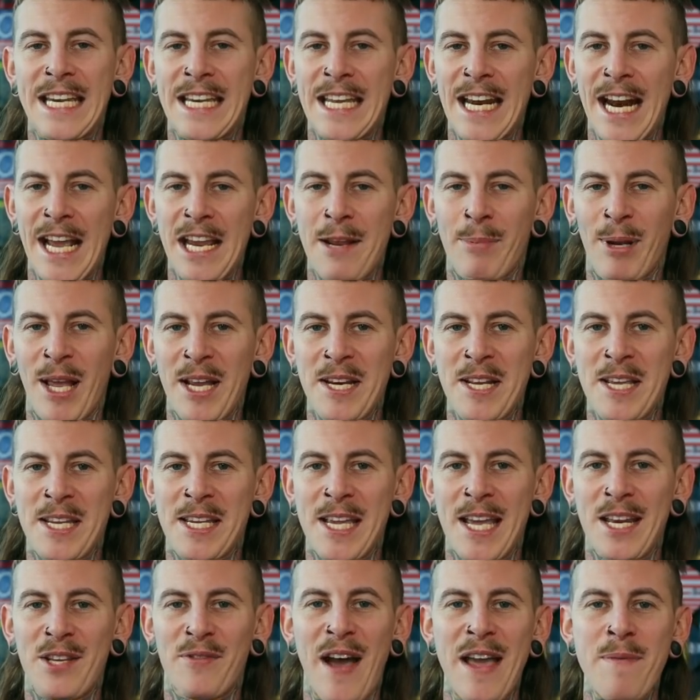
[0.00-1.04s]
G'day, you bloody
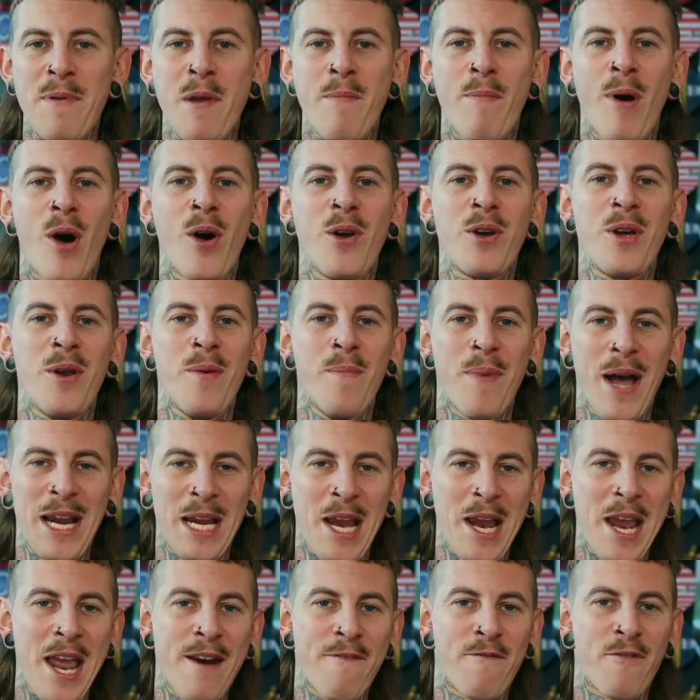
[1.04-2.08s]
dickheads, Vaping Bogan, back
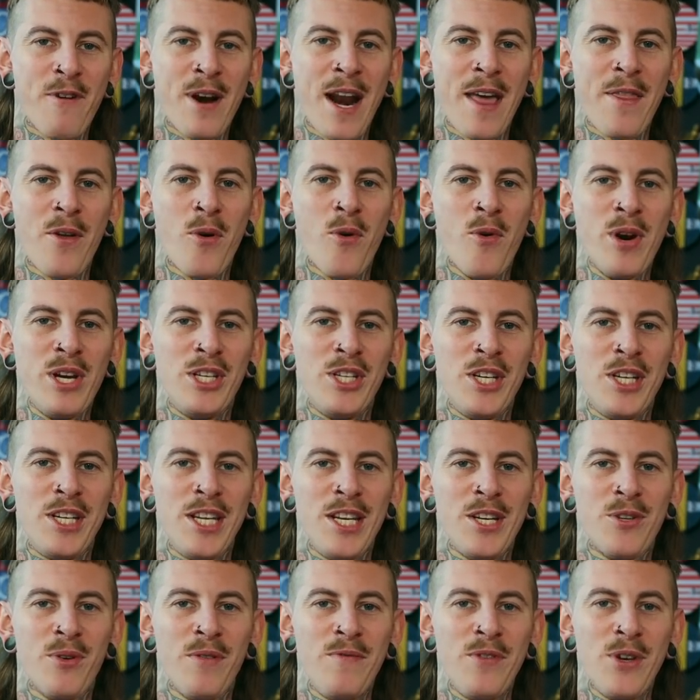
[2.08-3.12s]
again for another
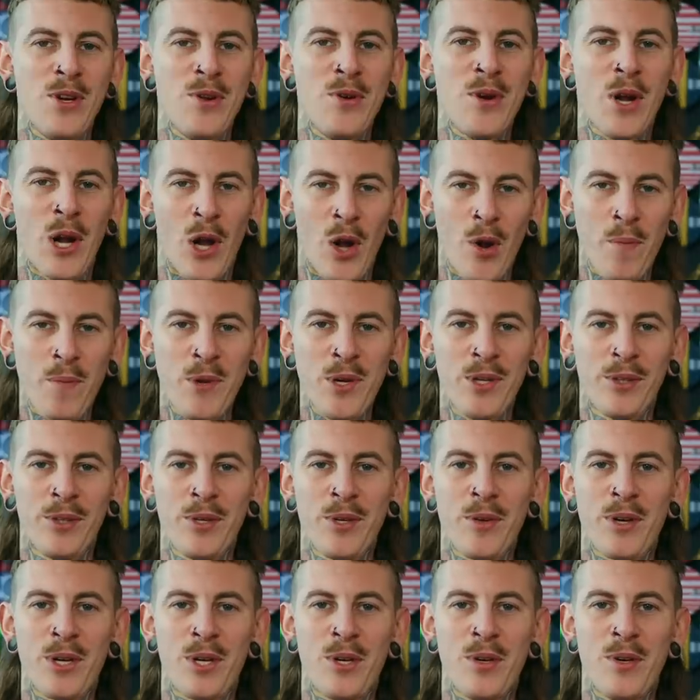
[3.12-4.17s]
Rigidig review. Hope you're all
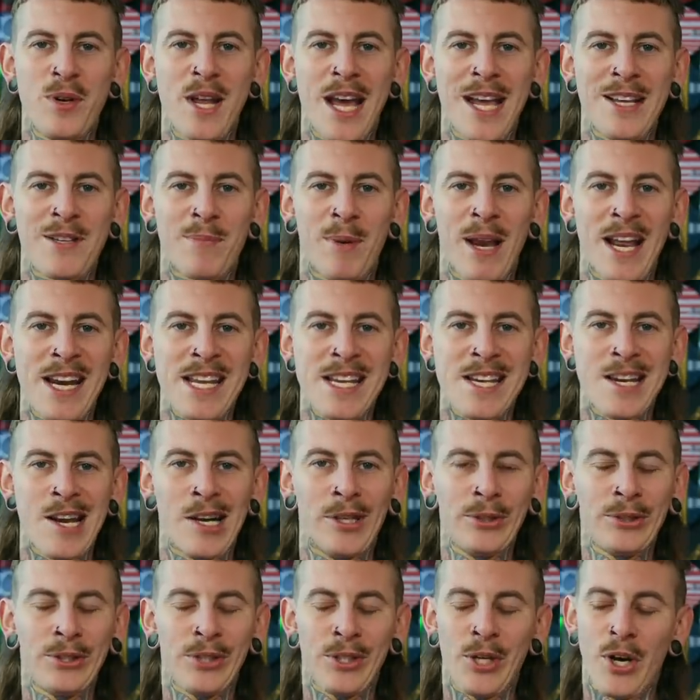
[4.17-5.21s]
doing good as bloody
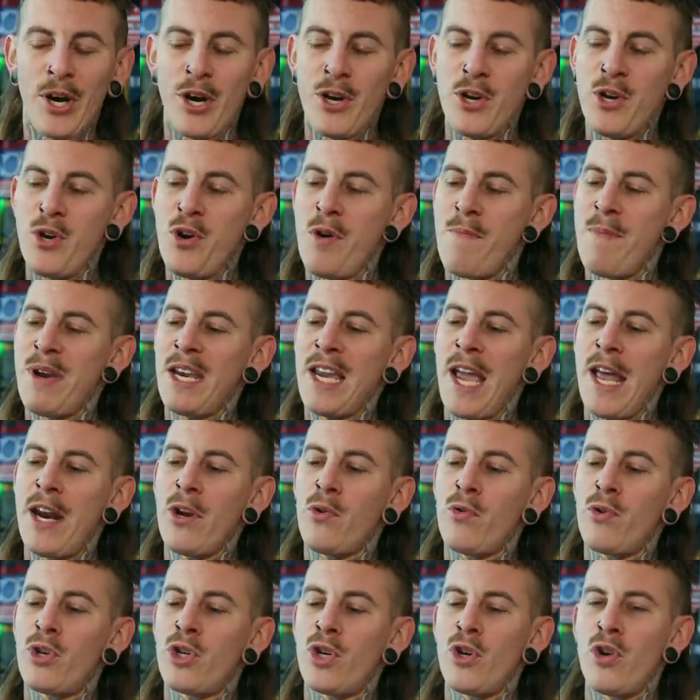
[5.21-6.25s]
galt. Got a new
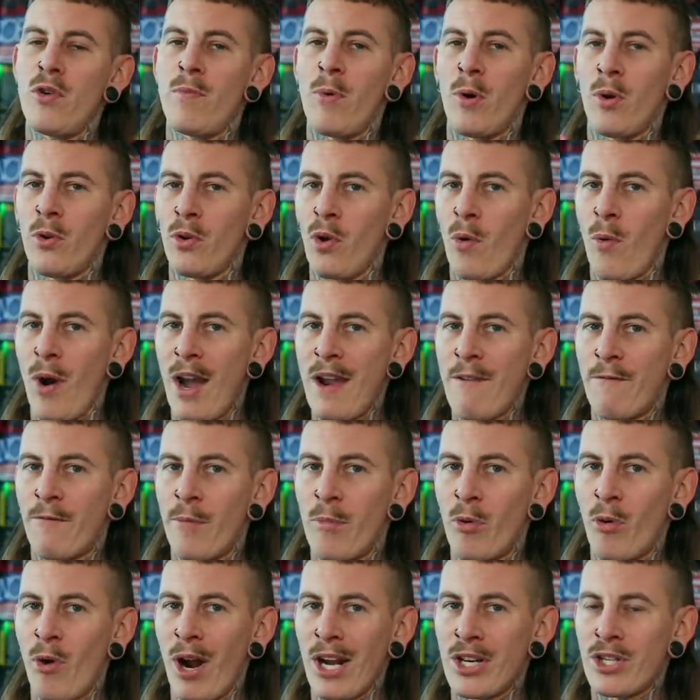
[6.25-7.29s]
mechanical tube all the way
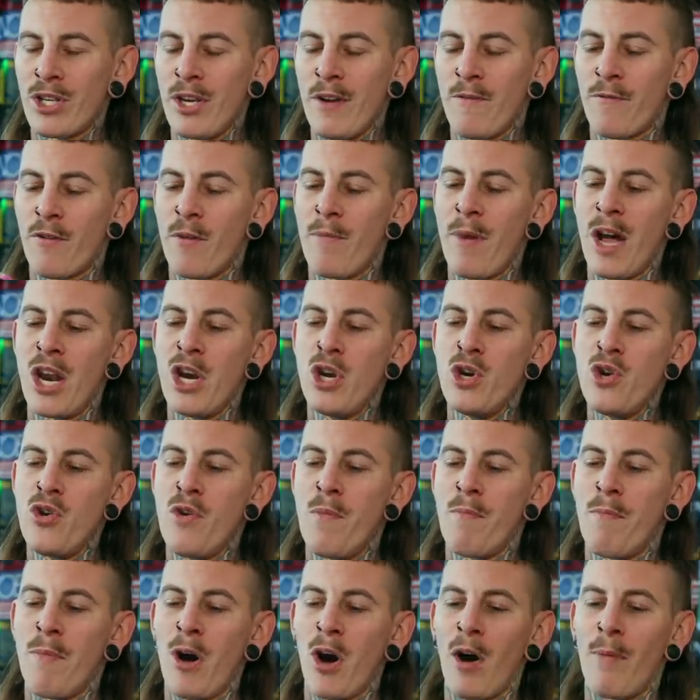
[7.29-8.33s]
from Russia, from a new
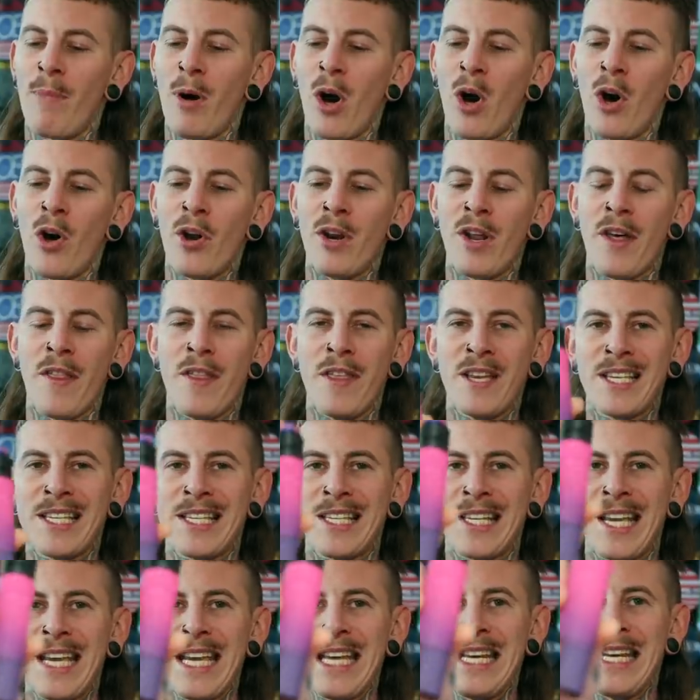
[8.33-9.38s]
mob on the
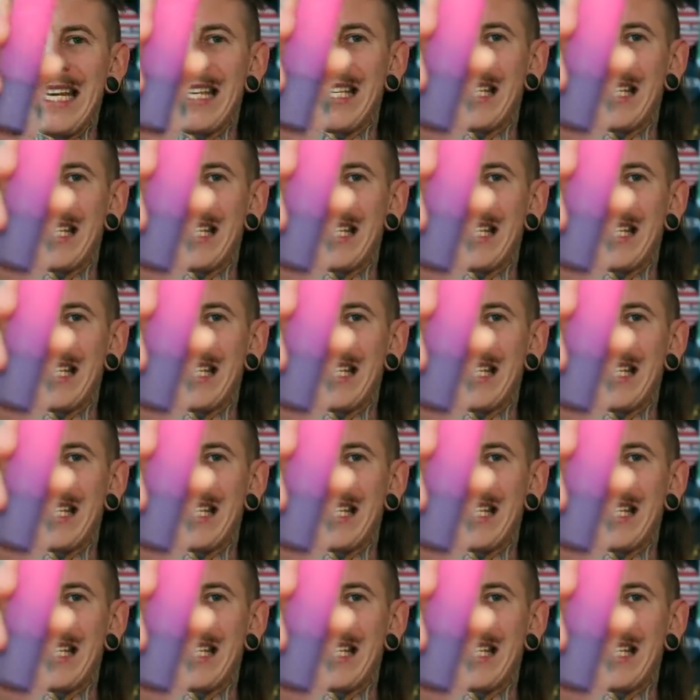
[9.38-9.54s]
scene,